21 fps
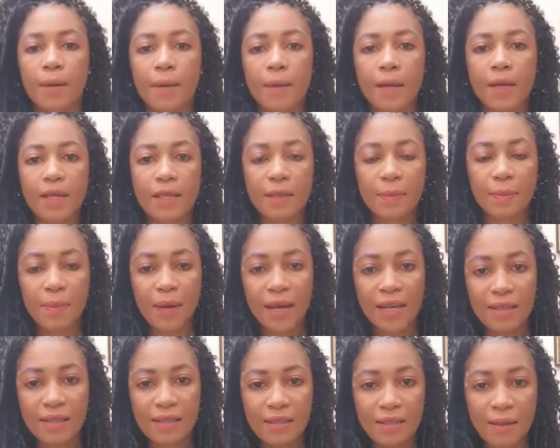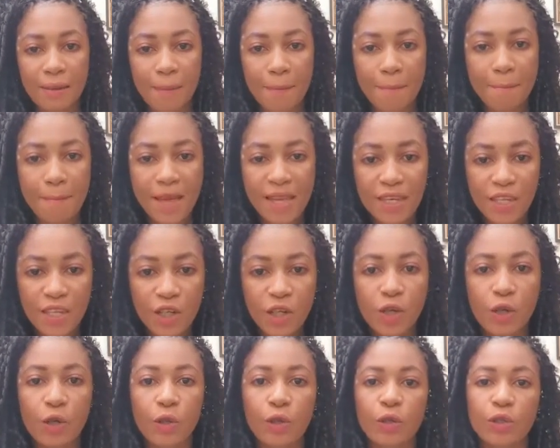In the past, many
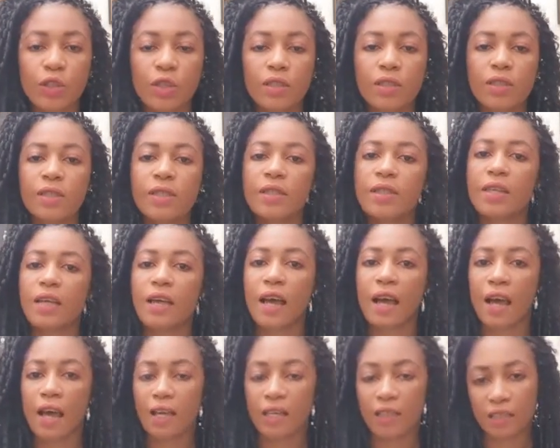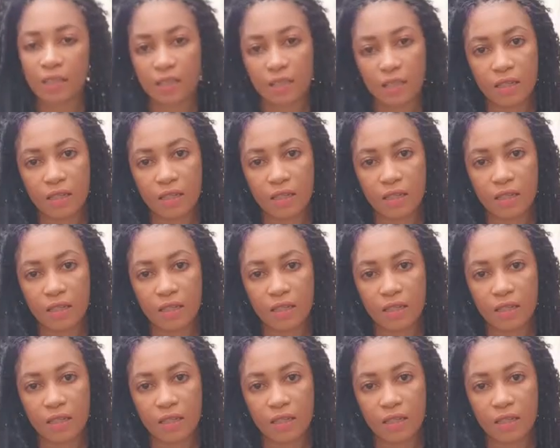cultures had